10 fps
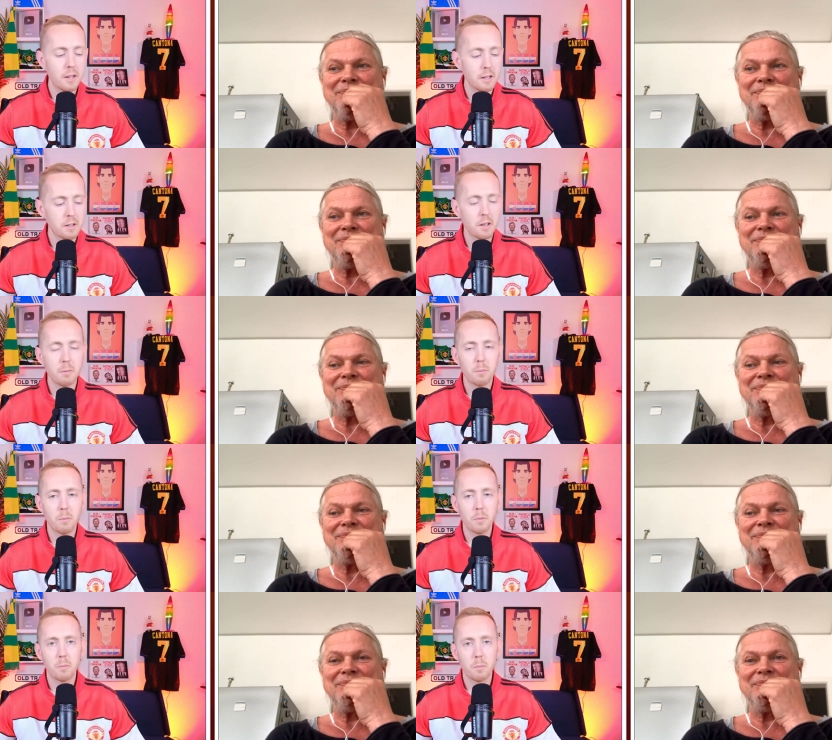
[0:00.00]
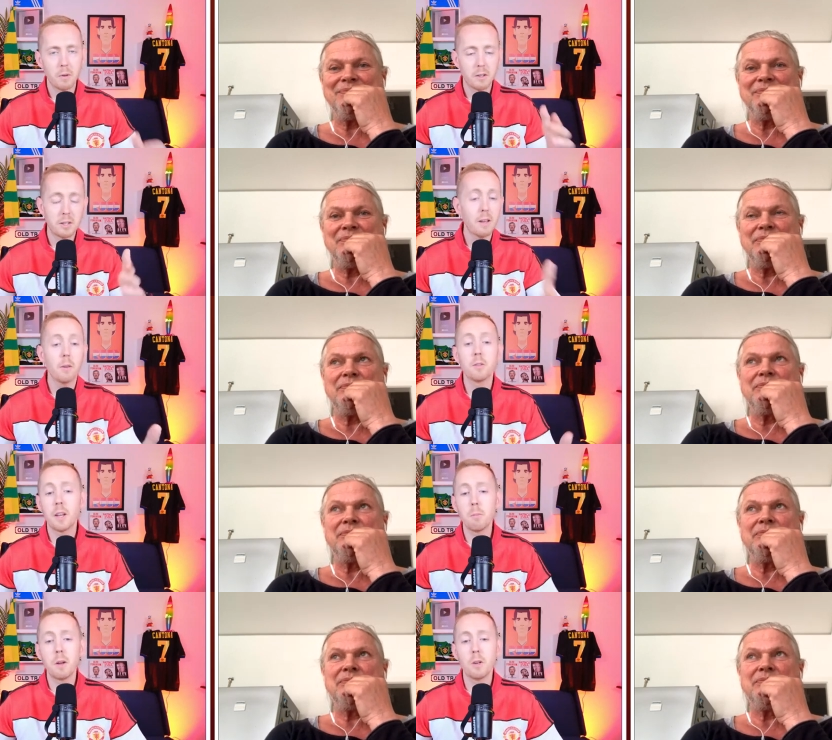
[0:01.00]
Speaker 1: is going to Say, say
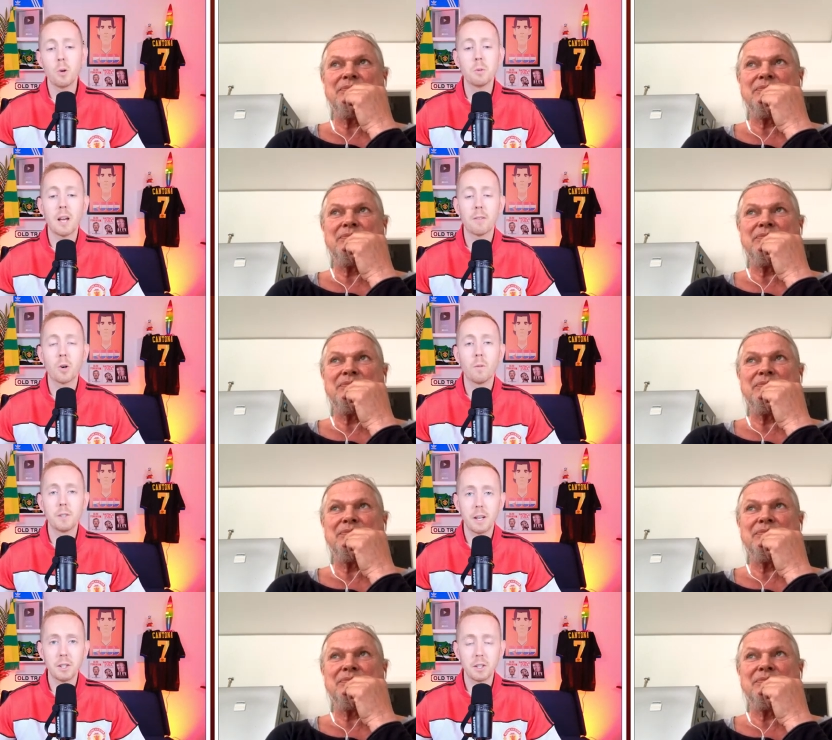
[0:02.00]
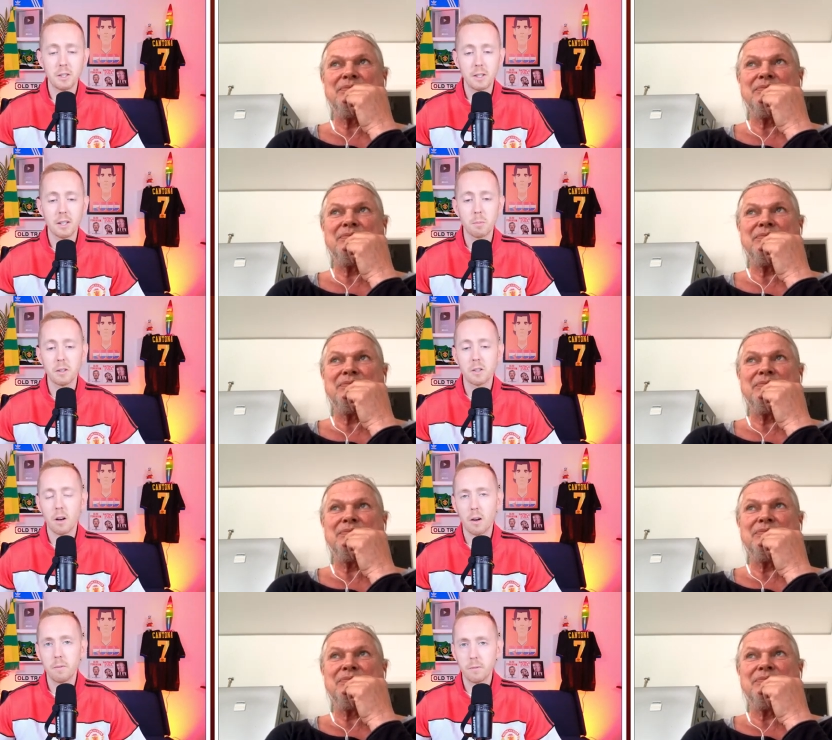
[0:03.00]
me and you were to have a conversation in six months'
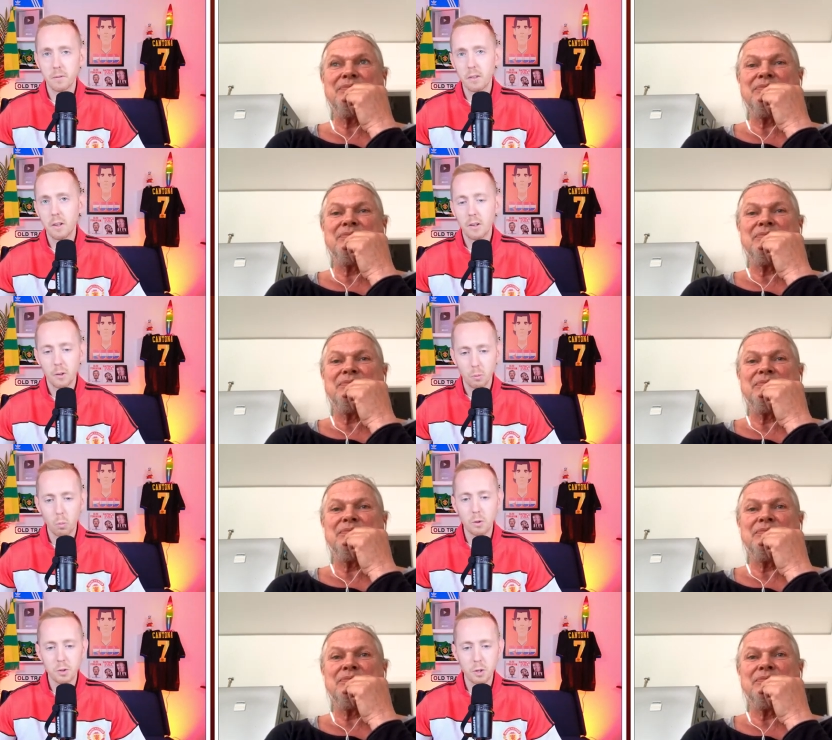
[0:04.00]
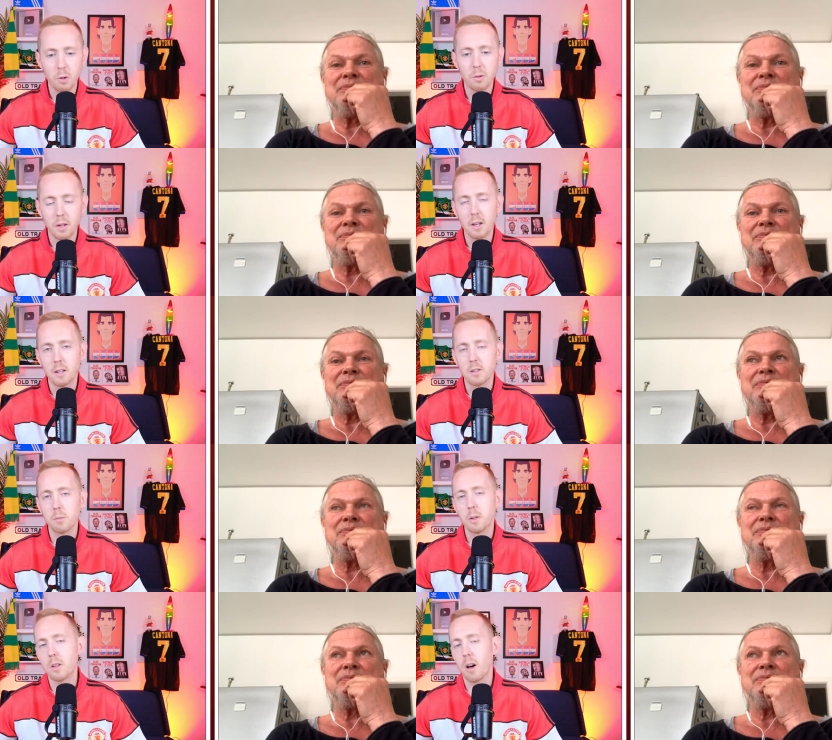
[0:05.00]
time. What do you think is the
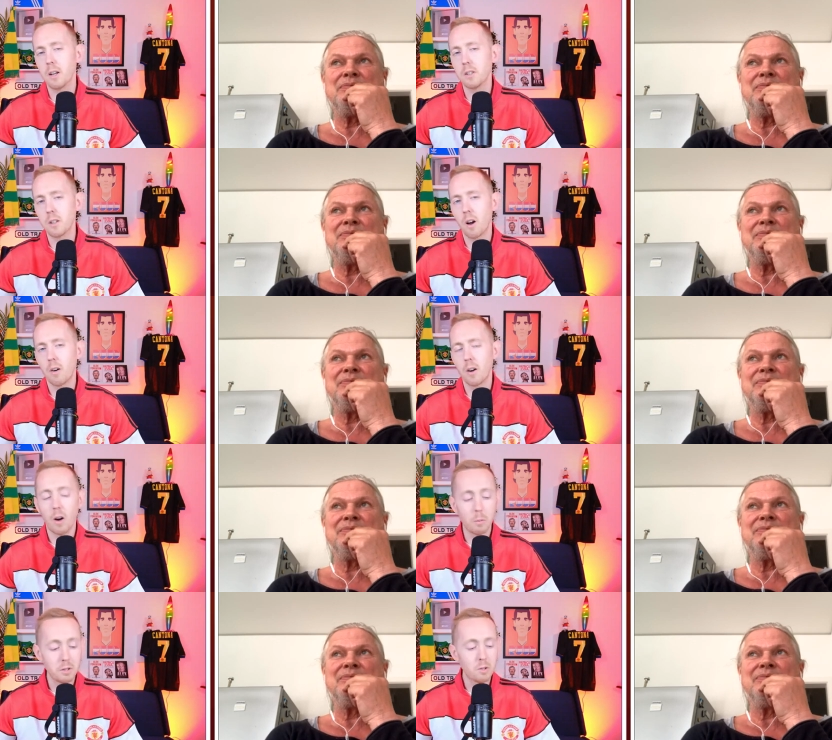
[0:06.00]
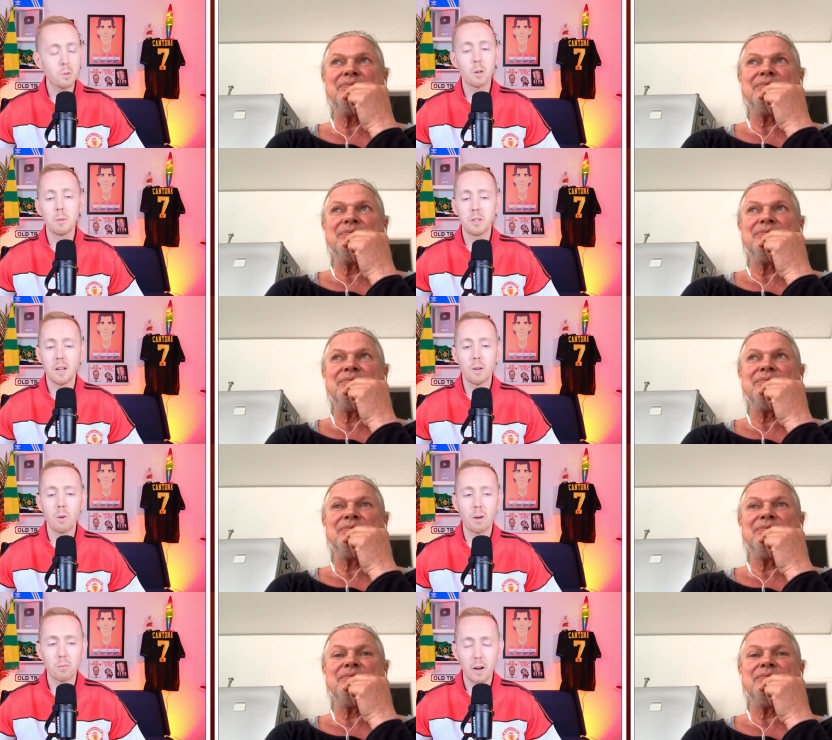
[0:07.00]
most likely scenario? Are we still going to be seeing
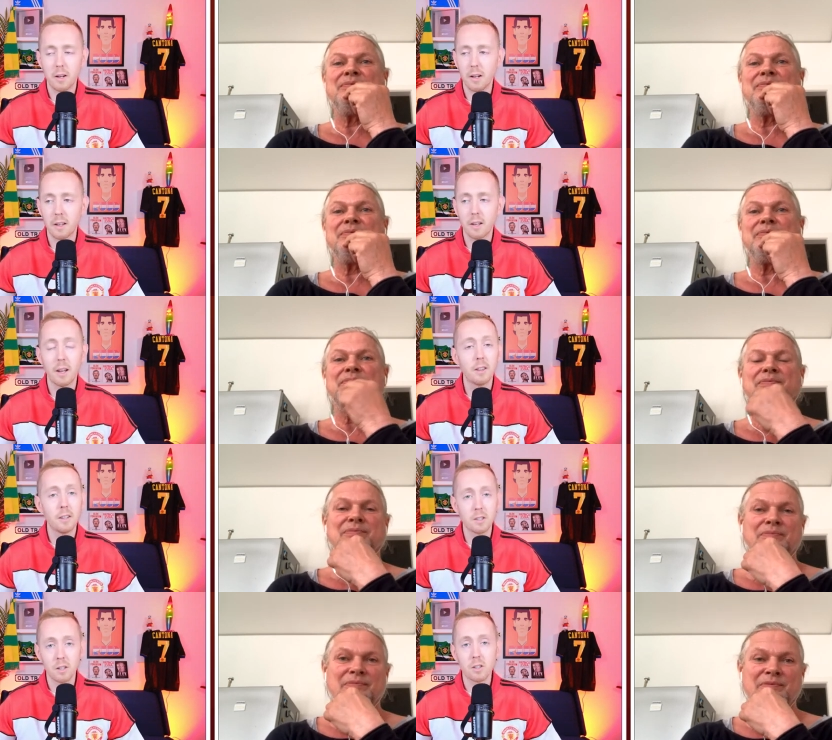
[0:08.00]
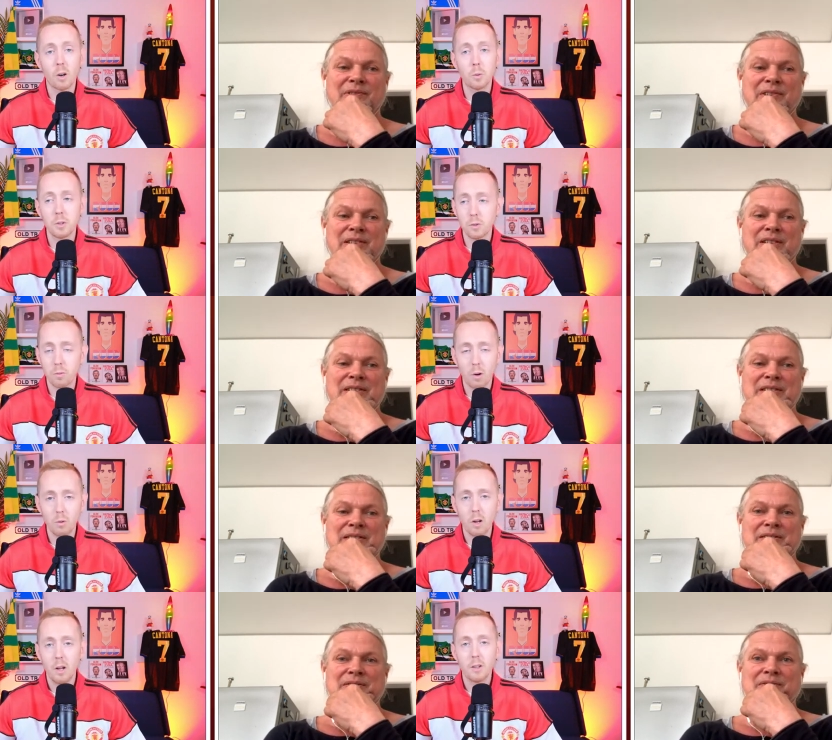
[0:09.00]
Ralf Rangnick in this consultant's role?
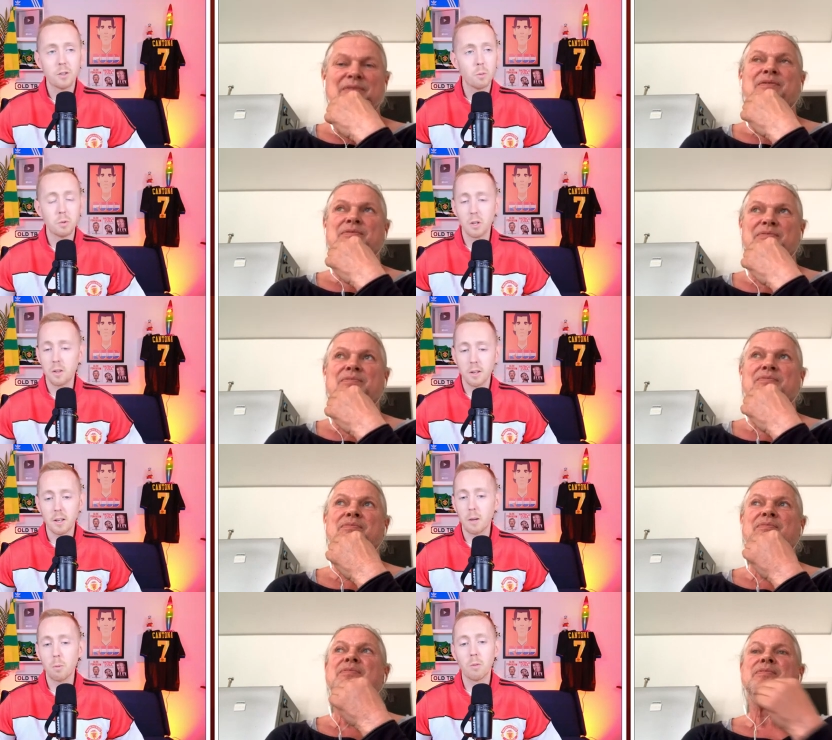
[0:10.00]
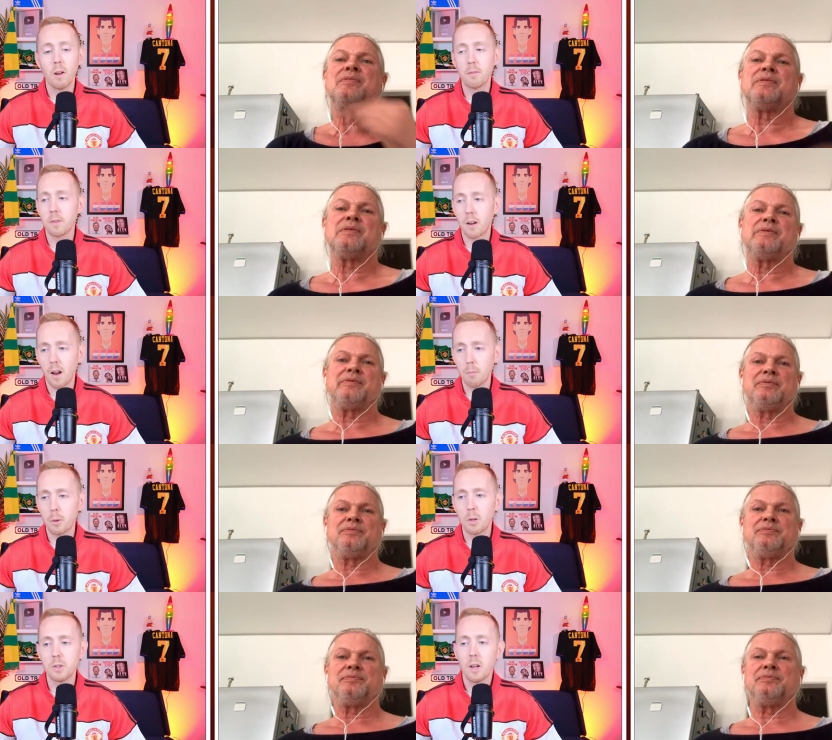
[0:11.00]
Do, do you think he would have left the club?
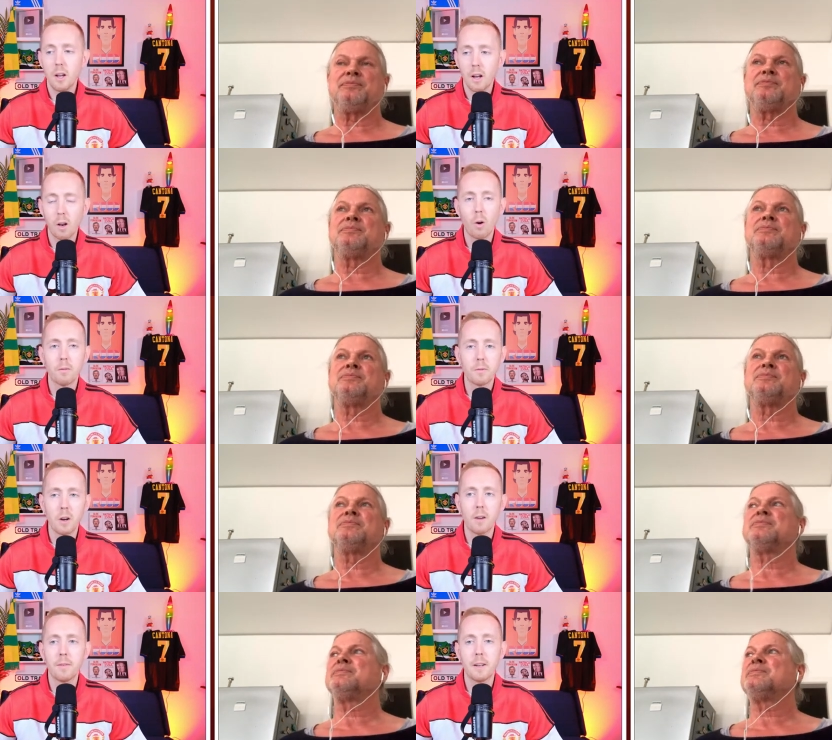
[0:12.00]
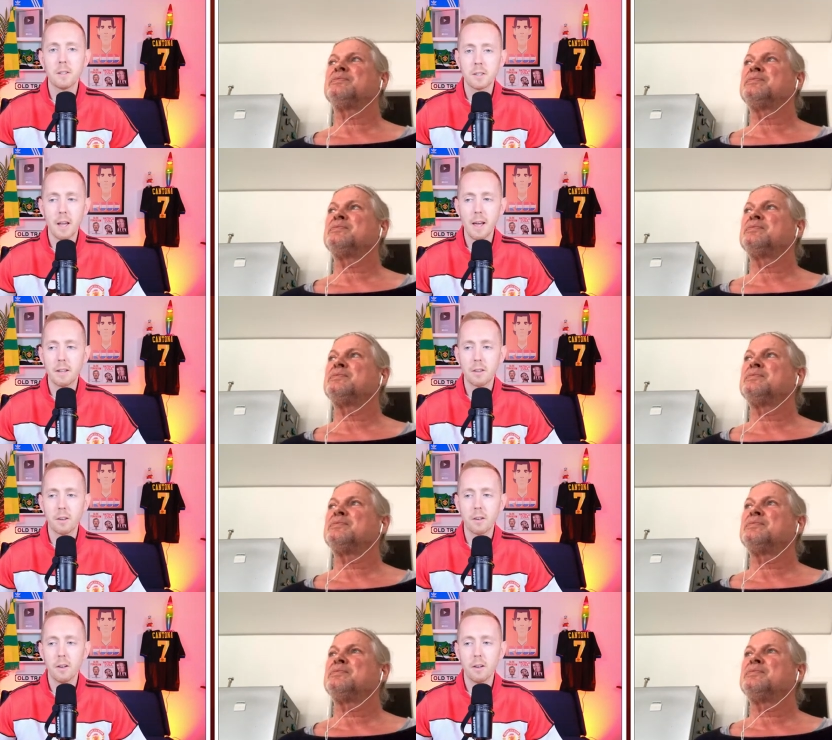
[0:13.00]
Because a lot of United fans are scared that